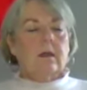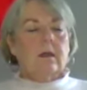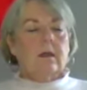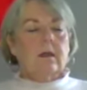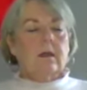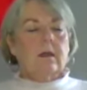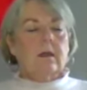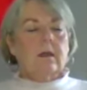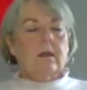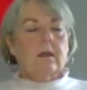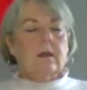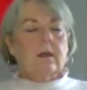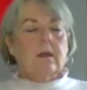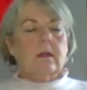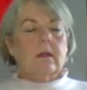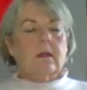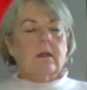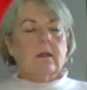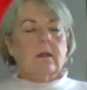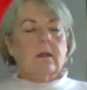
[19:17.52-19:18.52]

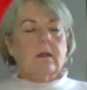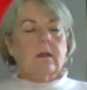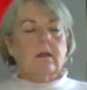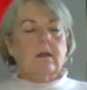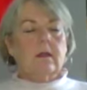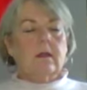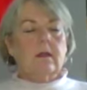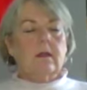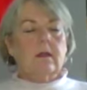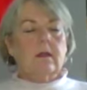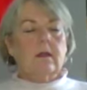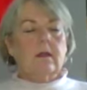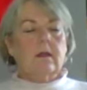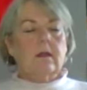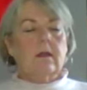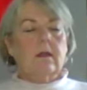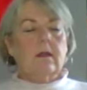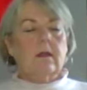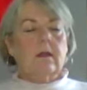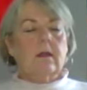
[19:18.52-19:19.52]

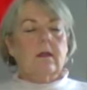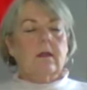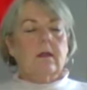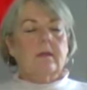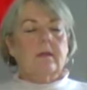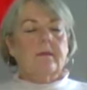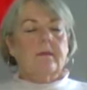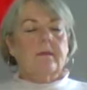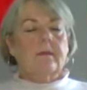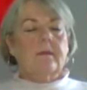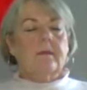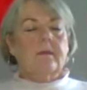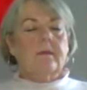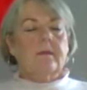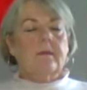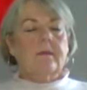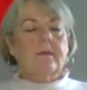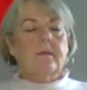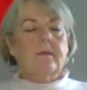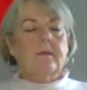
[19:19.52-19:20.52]

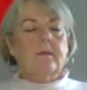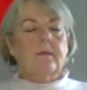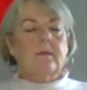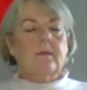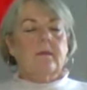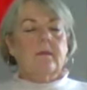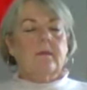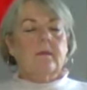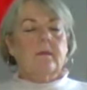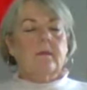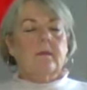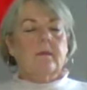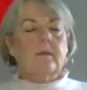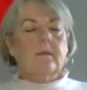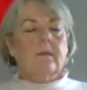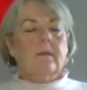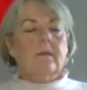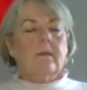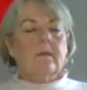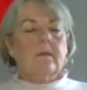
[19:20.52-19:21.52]

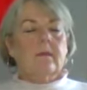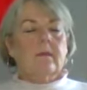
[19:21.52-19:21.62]
No one is speaking in this clip.